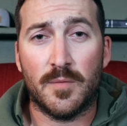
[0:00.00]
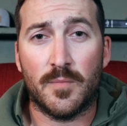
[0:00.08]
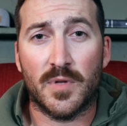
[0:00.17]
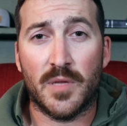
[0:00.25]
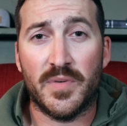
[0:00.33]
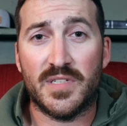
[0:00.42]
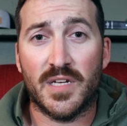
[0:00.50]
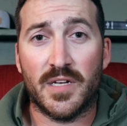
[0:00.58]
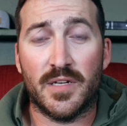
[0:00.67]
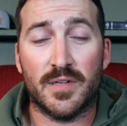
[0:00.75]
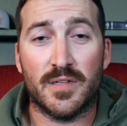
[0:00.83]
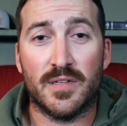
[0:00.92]
But let me tell
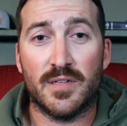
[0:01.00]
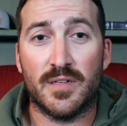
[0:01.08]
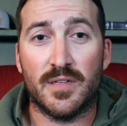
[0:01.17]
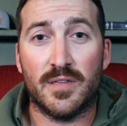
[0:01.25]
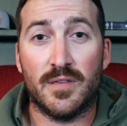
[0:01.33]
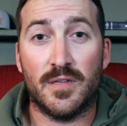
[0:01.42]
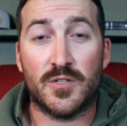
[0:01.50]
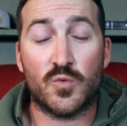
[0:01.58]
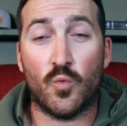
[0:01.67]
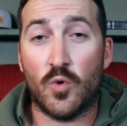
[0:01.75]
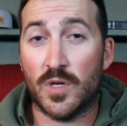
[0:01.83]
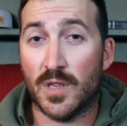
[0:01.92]
you, there's
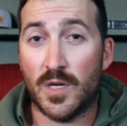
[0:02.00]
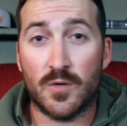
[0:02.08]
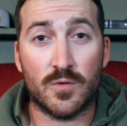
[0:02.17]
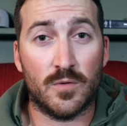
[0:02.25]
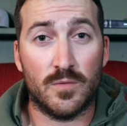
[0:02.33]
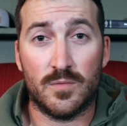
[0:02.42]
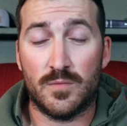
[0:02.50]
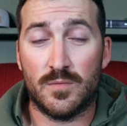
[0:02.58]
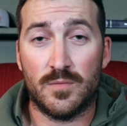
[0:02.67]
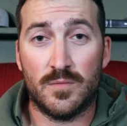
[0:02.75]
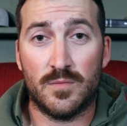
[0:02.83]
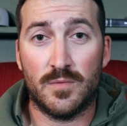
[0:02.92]
one local,
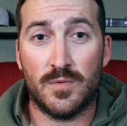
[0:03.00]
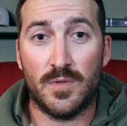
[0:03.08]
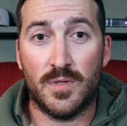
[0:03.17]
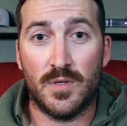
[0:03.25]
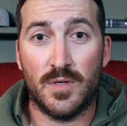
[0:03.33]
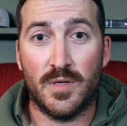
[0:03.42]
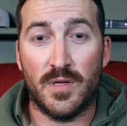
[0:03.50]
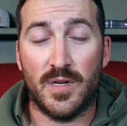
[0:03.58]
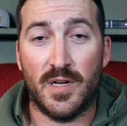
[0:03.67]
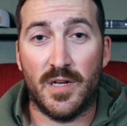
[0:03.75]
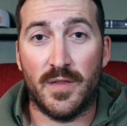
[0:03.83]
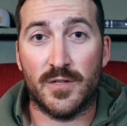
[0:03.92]

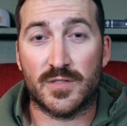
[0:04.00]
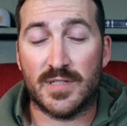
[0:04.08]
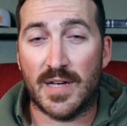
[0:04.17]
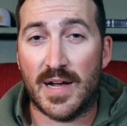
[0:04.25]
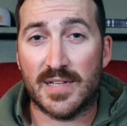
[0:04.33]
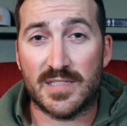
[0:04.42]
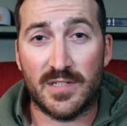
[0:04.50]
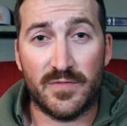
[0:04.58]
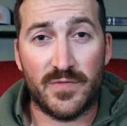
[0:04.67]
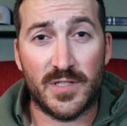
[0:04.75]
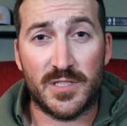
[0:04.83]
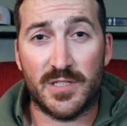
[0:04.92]
and there's guys that have
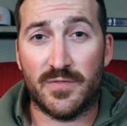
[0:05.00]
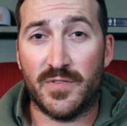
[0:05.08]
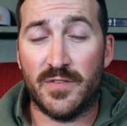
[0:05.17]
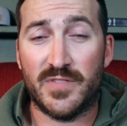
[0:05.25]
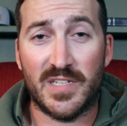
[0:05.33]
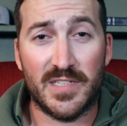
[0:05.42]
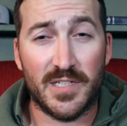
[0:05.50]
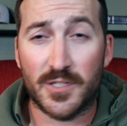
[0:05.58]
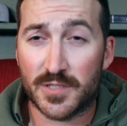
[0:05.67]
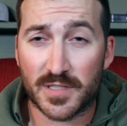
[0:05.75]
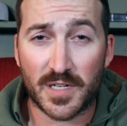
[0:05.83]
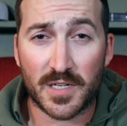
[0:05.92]
fished it 15
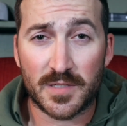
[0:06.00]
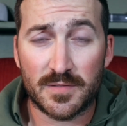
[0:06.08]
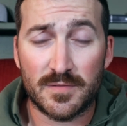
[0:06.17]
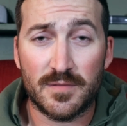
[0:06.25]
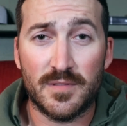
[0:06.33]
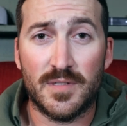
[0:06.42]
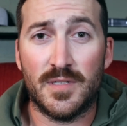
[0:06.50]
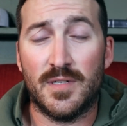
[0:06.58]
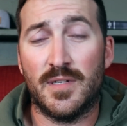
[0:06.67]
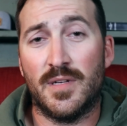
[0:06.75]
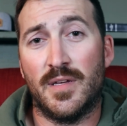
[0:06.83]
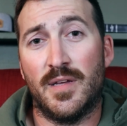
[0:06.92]
years ago,
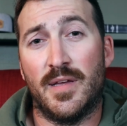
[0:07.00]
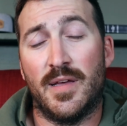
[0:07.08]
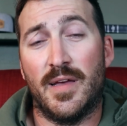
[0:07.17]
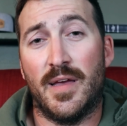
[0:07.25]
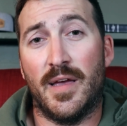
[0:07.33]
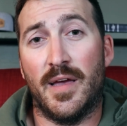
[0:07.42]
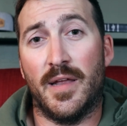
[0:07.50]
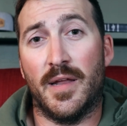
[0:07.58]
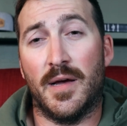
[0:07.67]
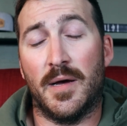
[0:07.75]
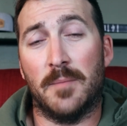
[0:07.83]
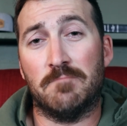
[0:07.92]
and
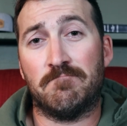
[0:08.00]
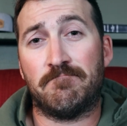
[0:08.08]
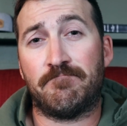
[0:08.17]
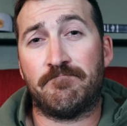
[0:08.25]
I